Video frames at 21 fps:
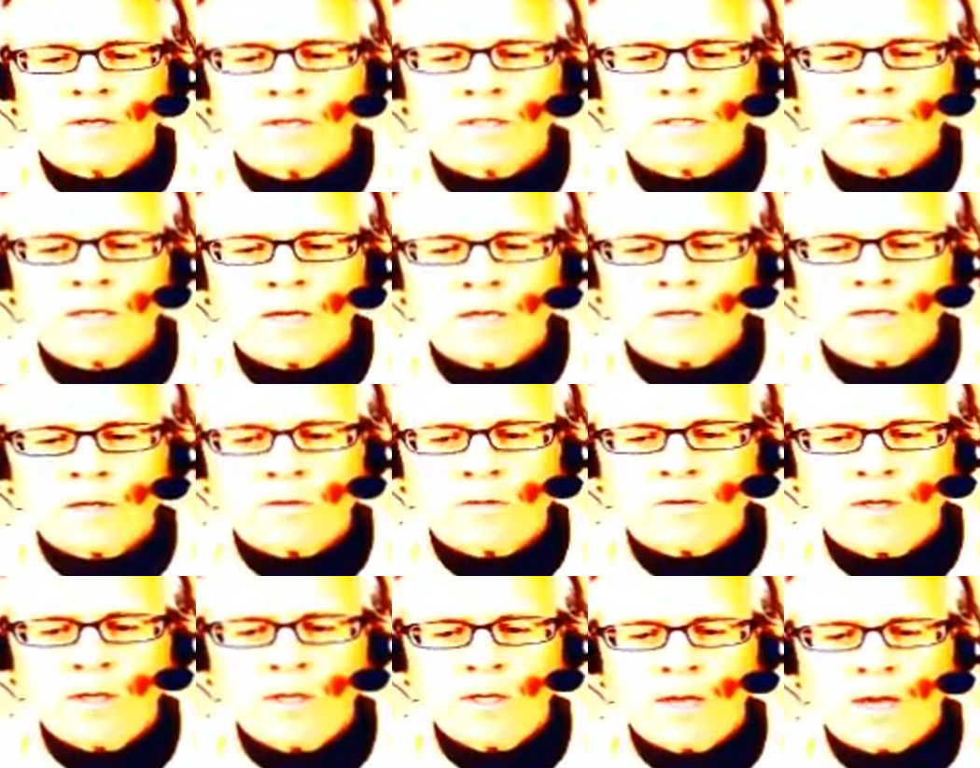This
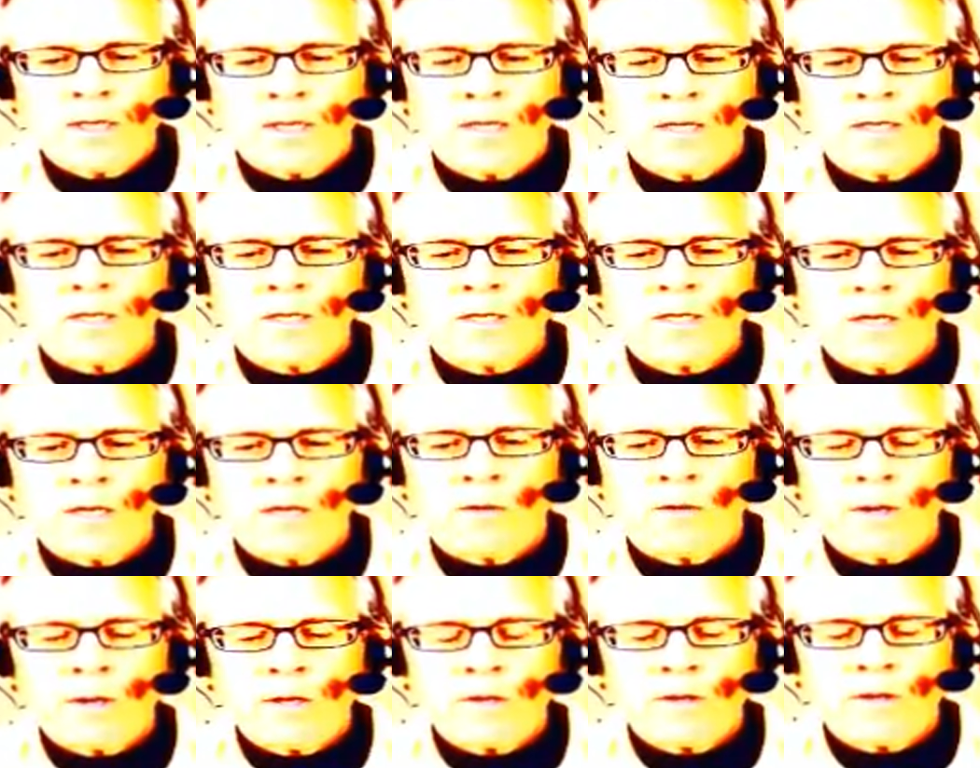century can't teach the
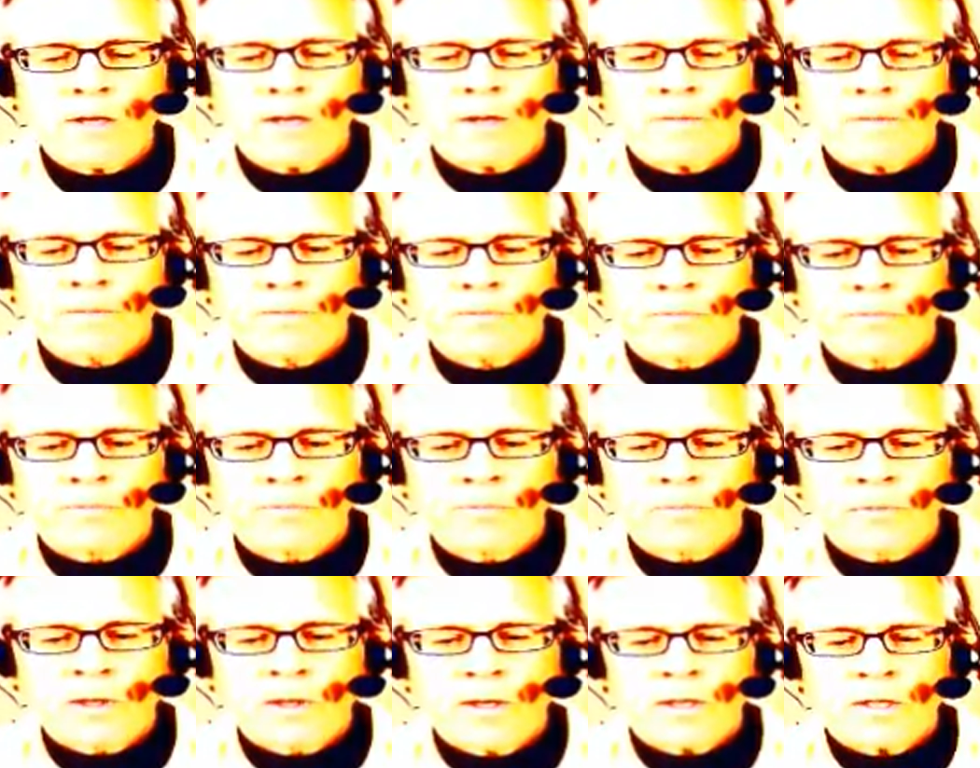ego anything.
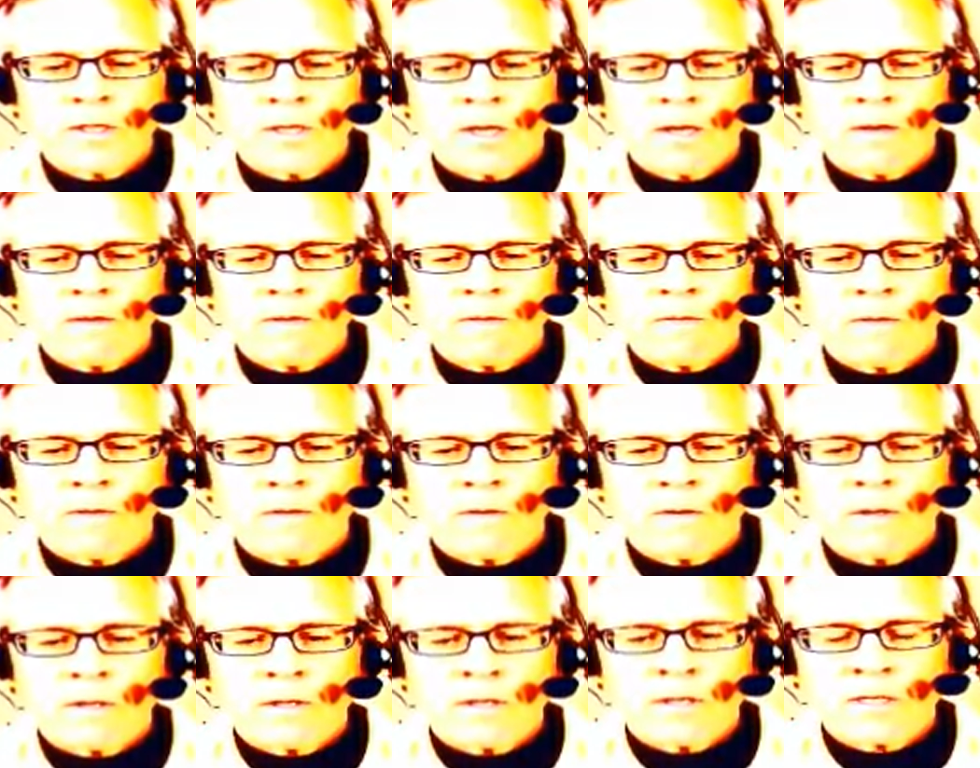Instead of
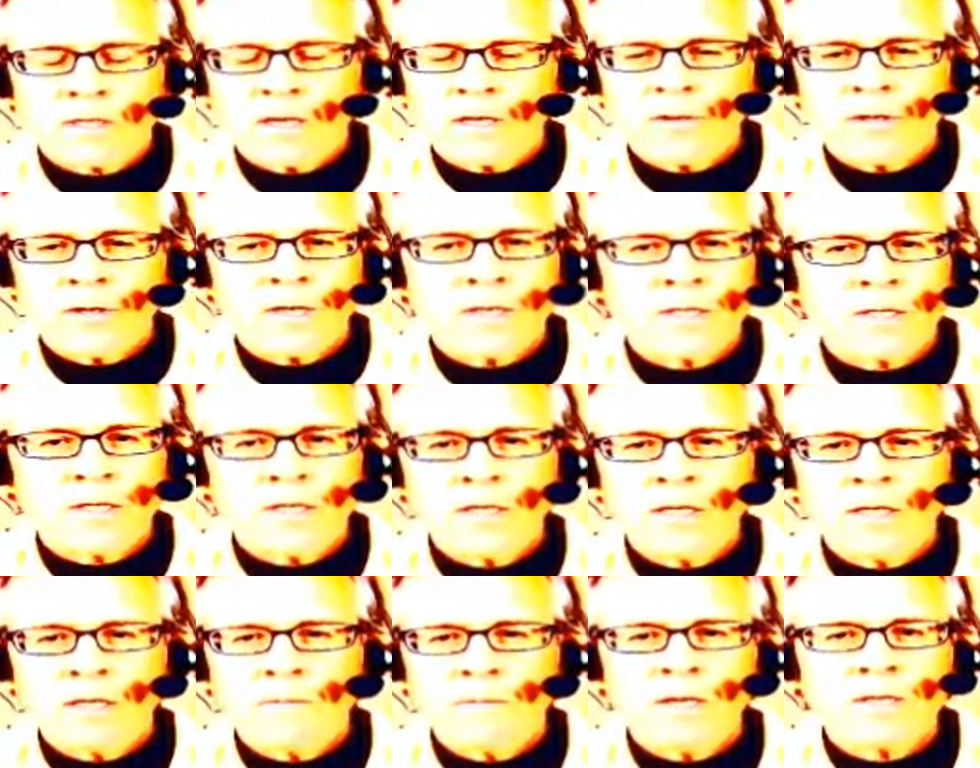this century doesn't
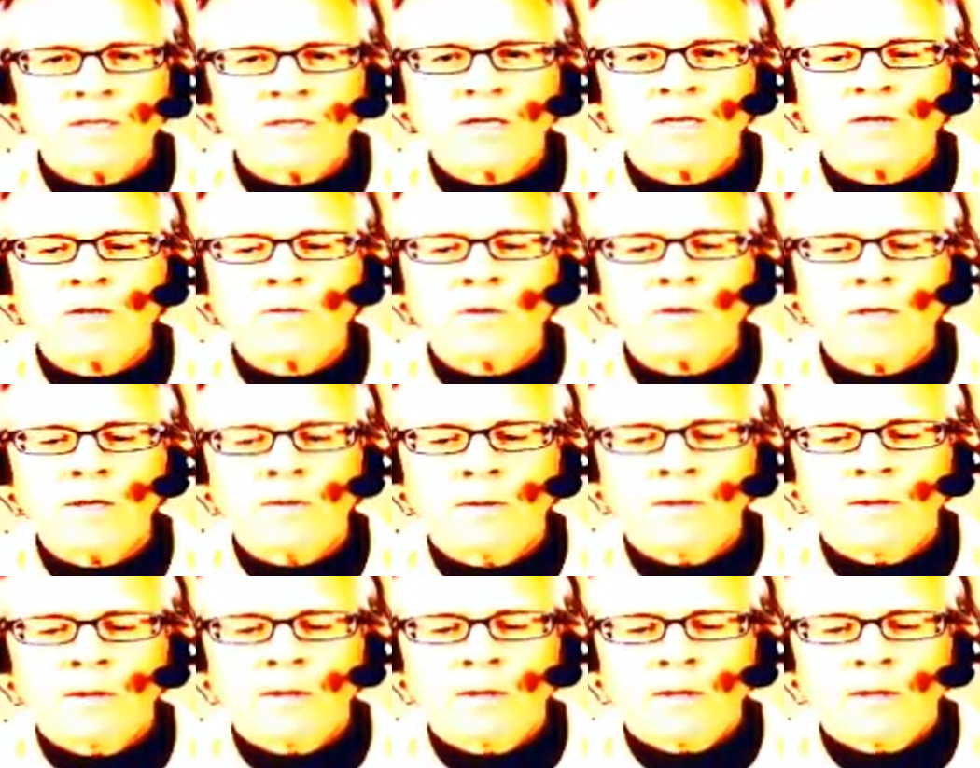need to be this century.